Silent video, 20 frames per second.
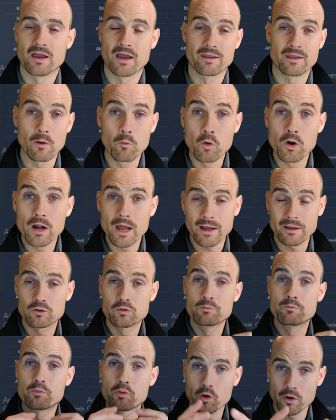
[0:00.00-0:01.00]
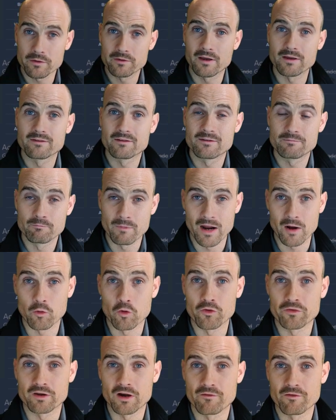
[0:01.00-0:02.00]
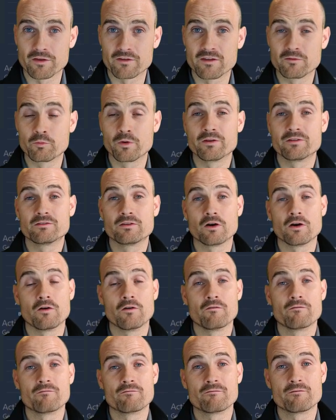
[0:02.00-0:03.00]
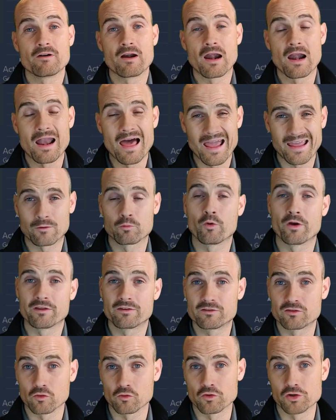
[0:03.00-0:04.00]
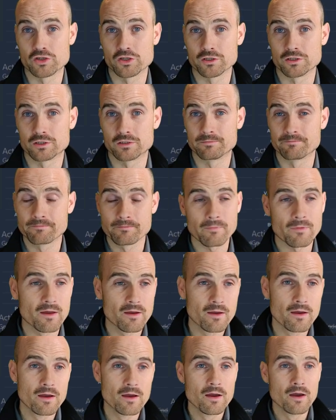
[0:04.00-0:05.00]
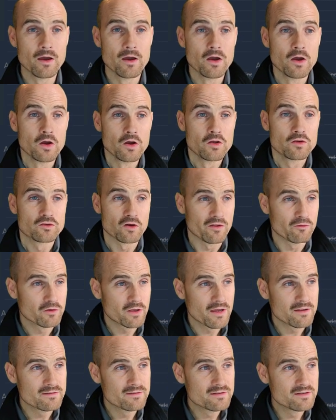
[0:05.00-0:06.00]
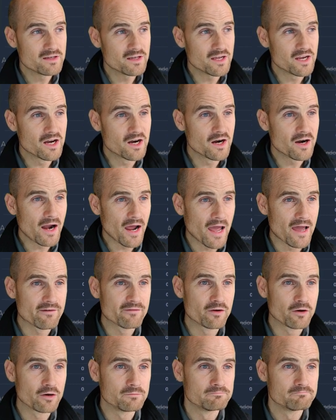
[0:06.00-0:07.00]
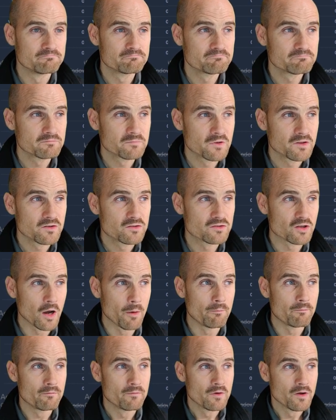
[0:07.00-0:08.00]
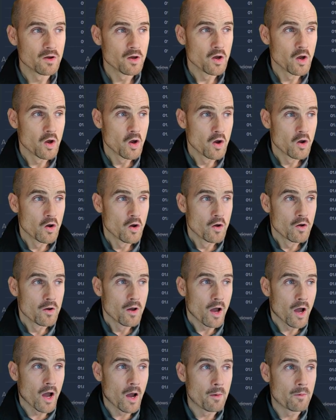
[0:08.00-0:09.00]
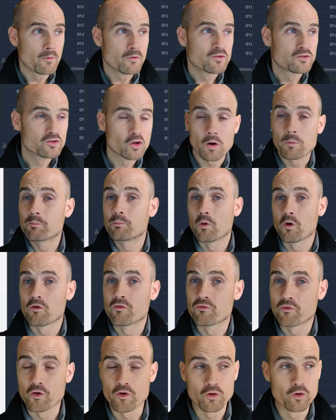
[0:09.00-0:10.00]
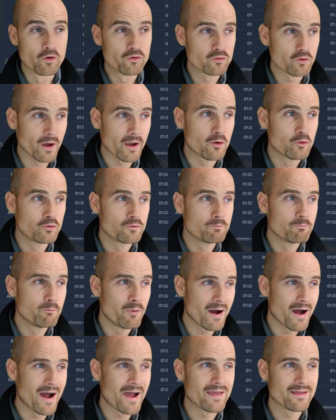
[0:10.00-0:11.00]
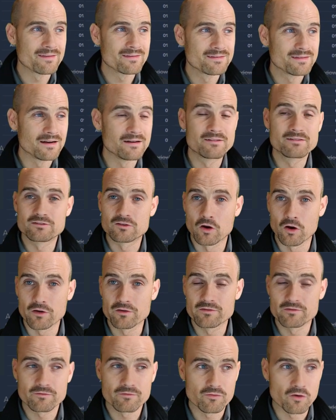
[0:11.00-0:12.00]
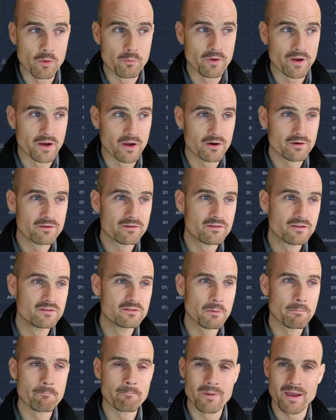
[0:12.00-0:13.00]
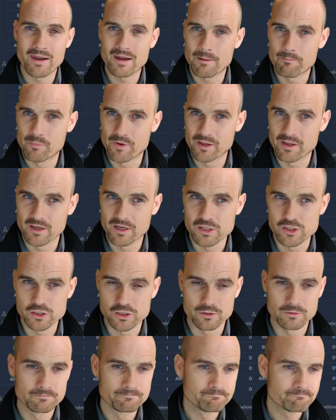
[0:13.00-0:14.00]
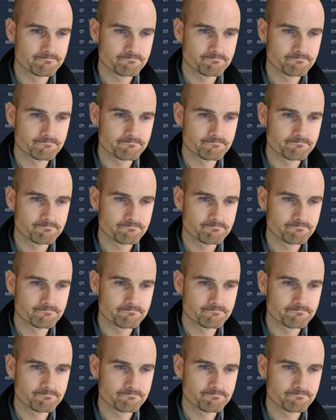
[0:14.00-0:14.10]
And I would like to protect these microservices with uh, lightweight solutions. So as you can see here, I have uh, some uh, stock portfolio, so I could buy and sell stocks from here. This is a main application.